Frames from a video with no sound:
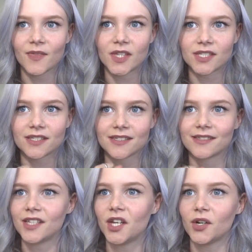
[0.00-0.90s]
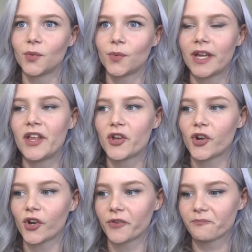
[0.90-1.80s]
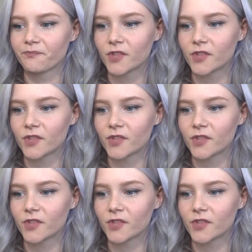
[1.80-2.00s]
this, you know, inner